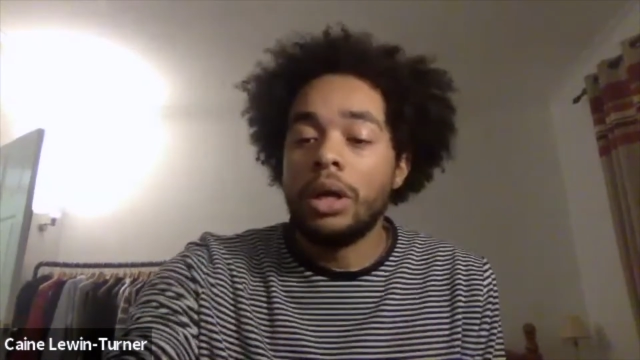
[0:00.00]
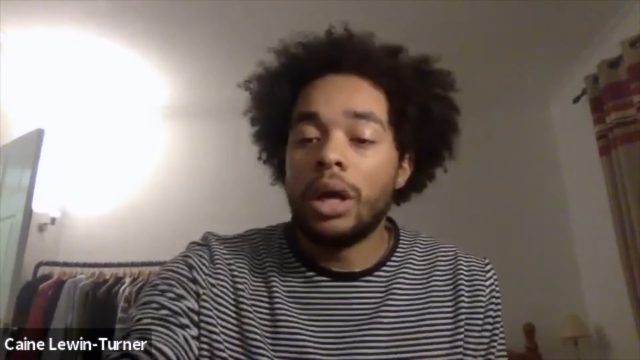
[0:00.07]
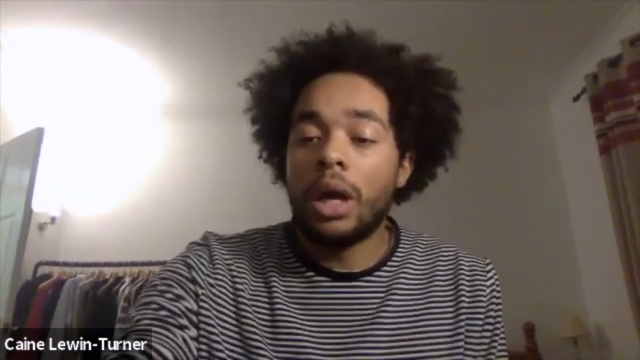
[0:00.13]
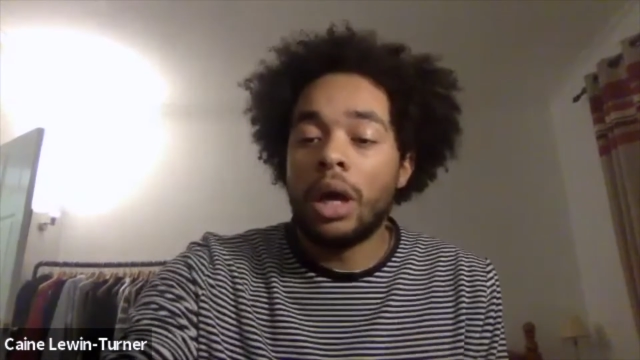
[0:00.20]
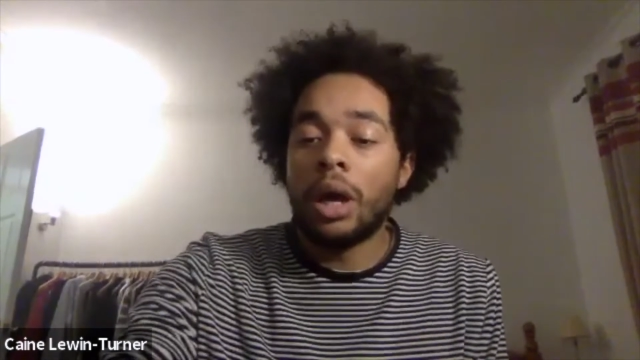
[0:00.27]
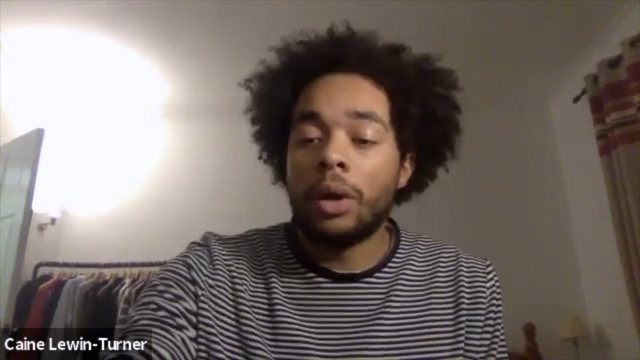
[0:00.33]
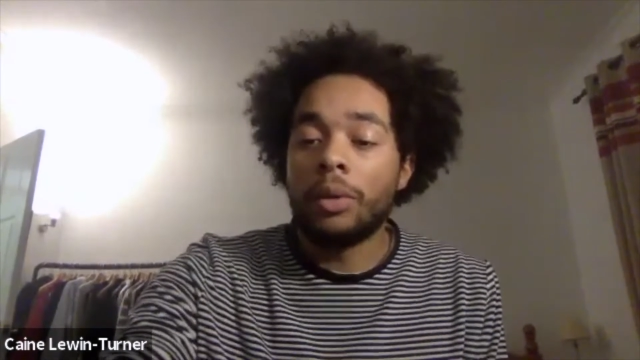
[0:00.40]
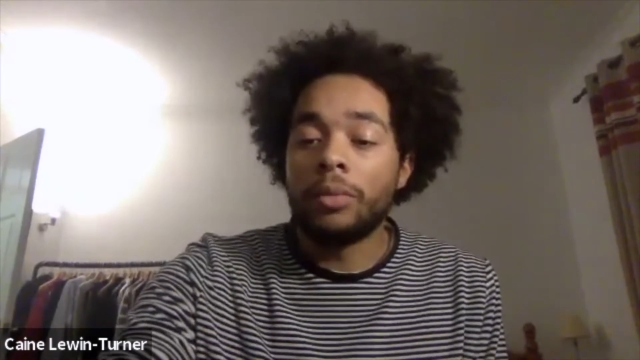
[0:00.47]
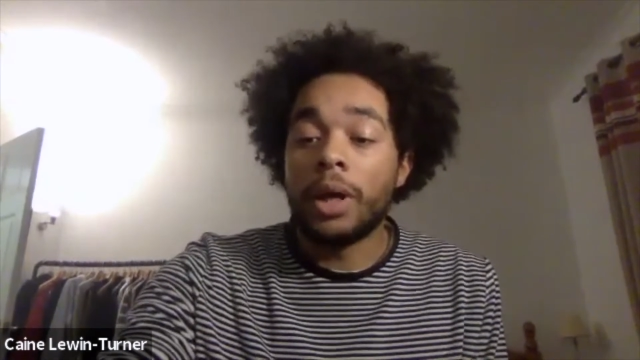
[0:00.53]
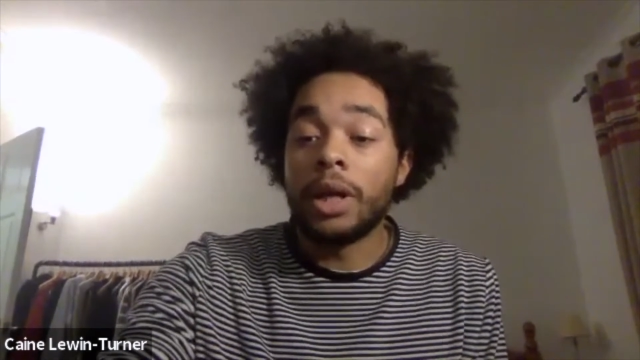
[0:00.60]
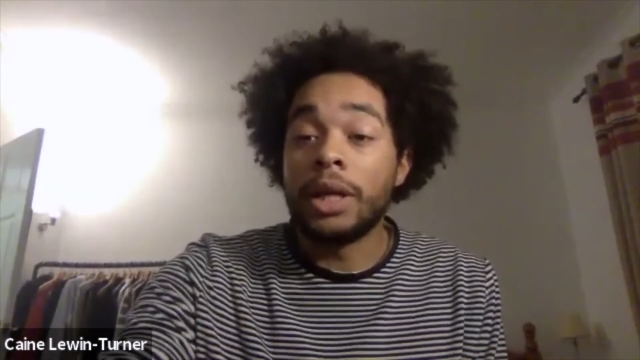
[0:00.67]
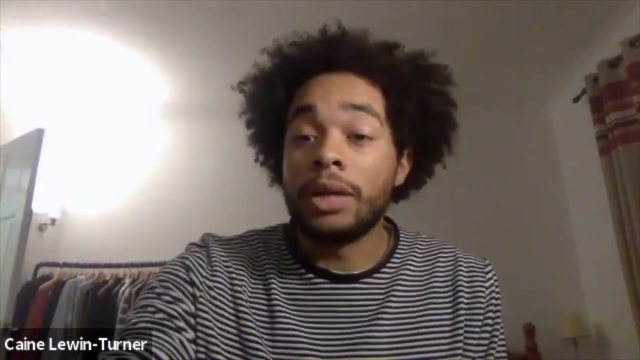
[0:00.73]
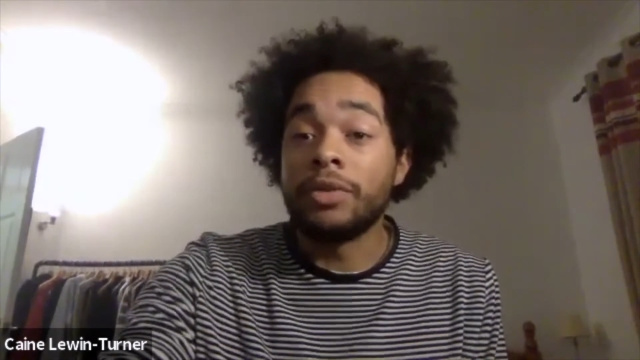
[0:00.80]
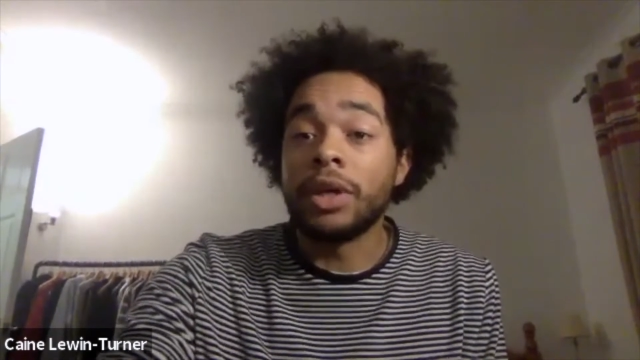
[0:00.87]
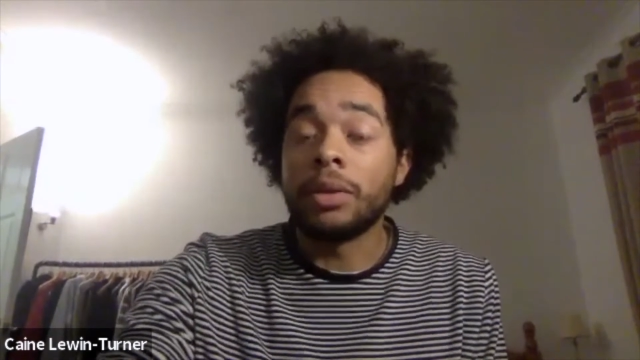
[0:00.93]
and
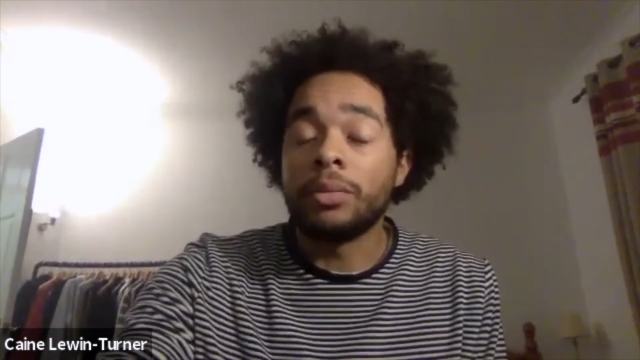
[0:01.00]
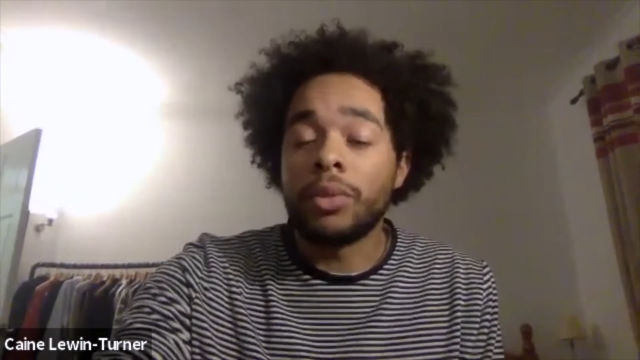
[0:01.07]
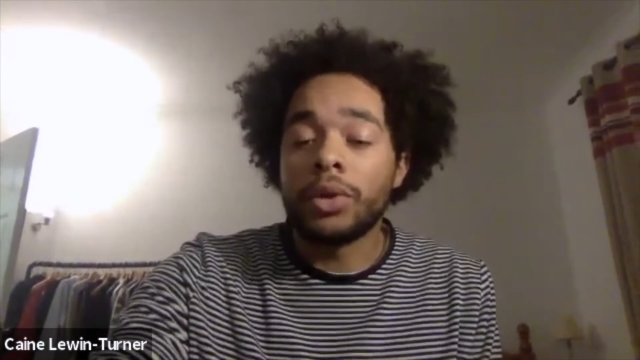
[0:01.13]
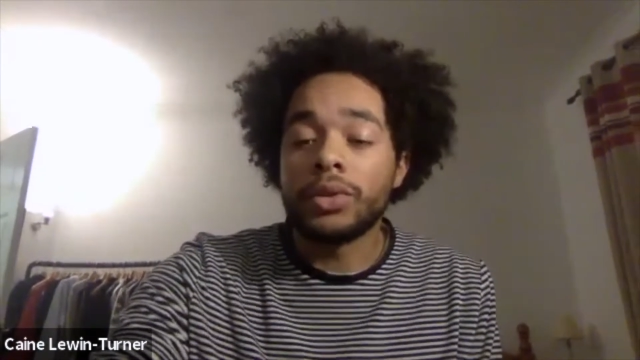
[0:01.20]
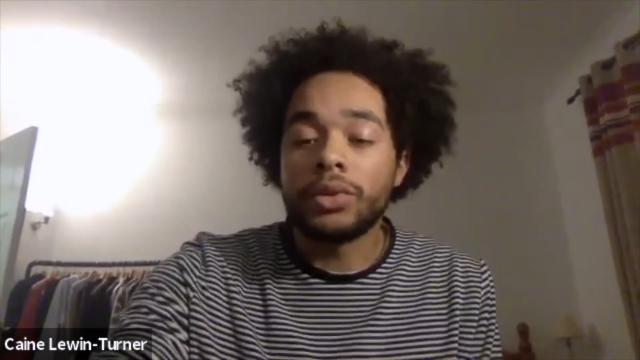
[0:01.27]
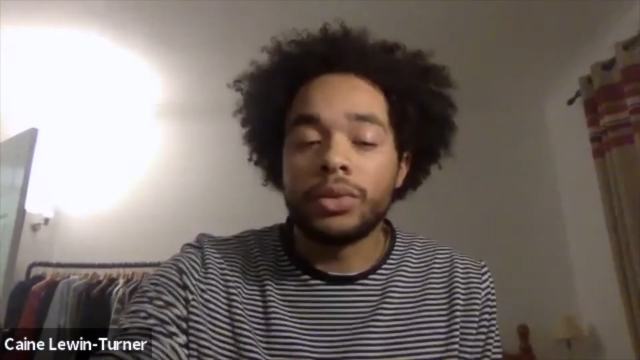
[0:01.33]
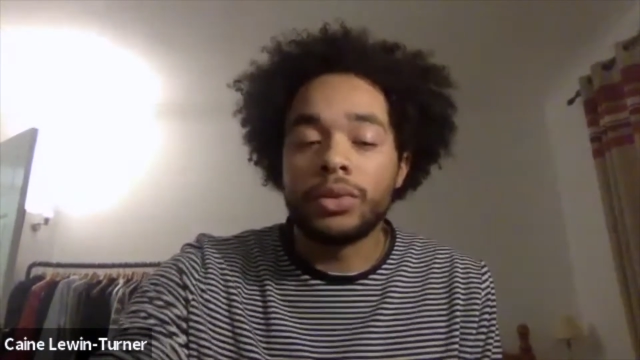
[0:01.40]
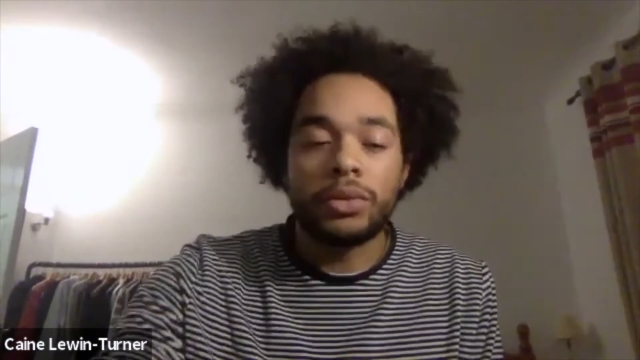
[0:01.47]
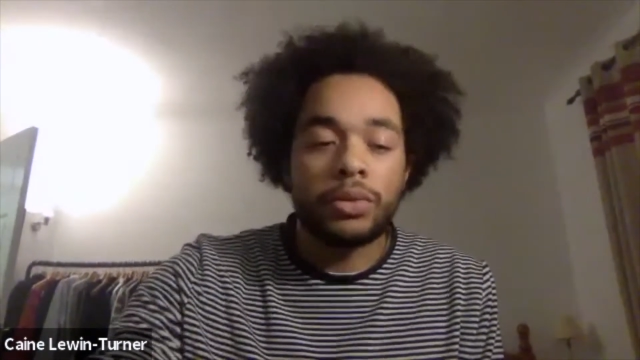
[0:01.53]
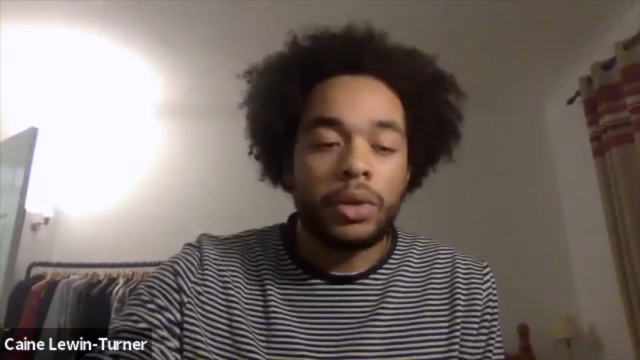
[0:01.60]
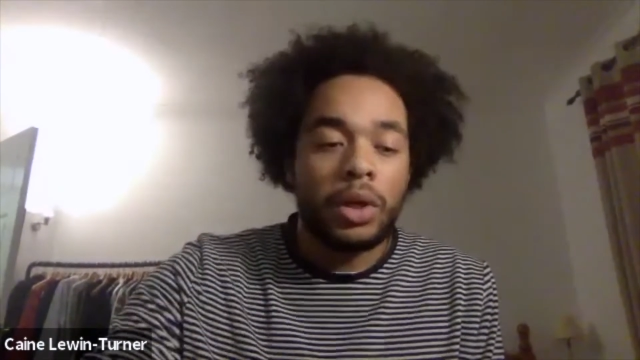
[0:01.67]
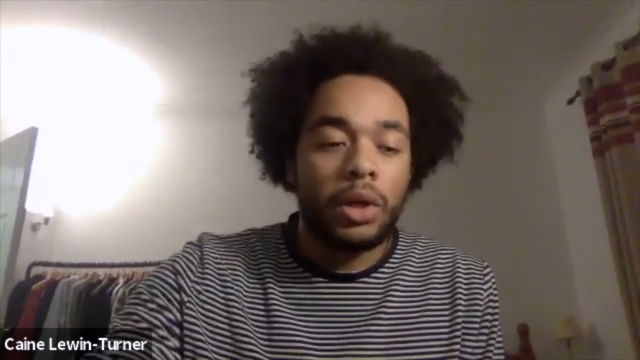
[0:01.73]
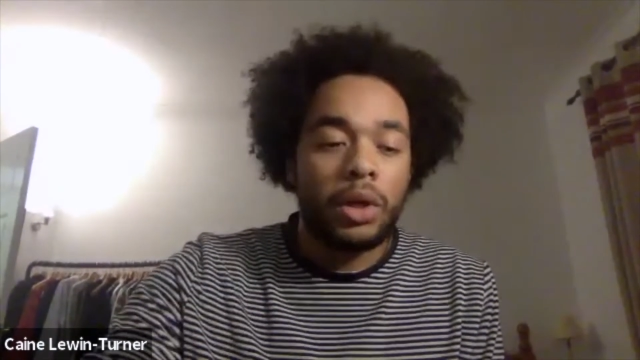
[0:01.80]
living in Bristol